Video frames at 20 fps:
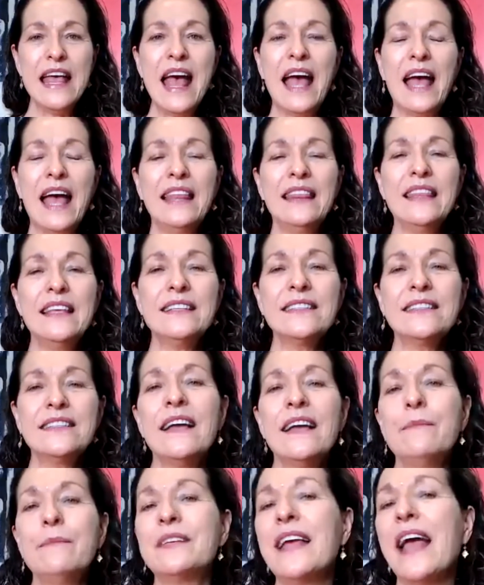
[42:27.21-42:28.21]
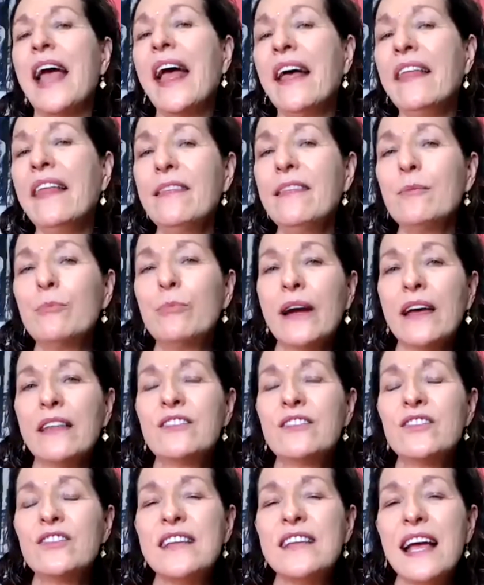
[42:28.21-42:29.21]
And this time, to end the breath,
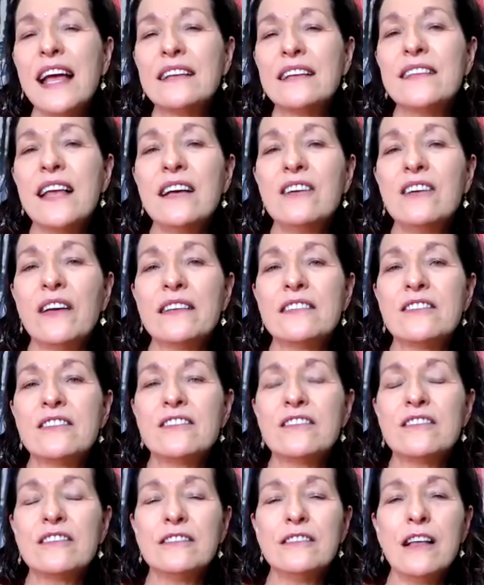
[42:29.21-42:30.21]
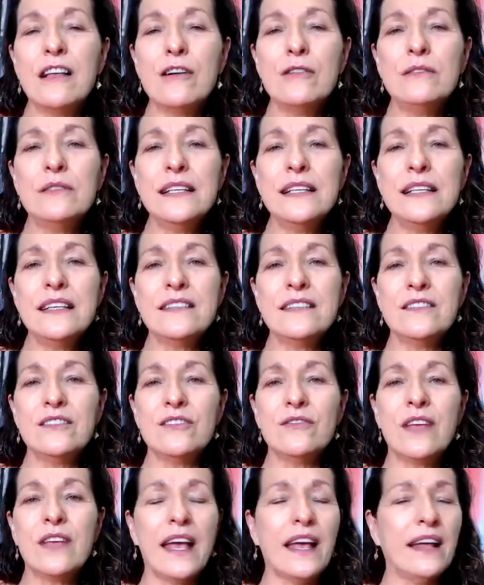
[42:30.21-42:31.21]
just exhale as slowly as you
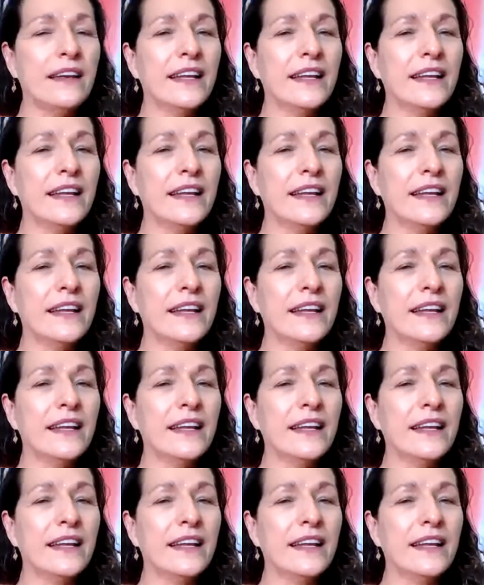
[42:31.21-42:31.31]
can.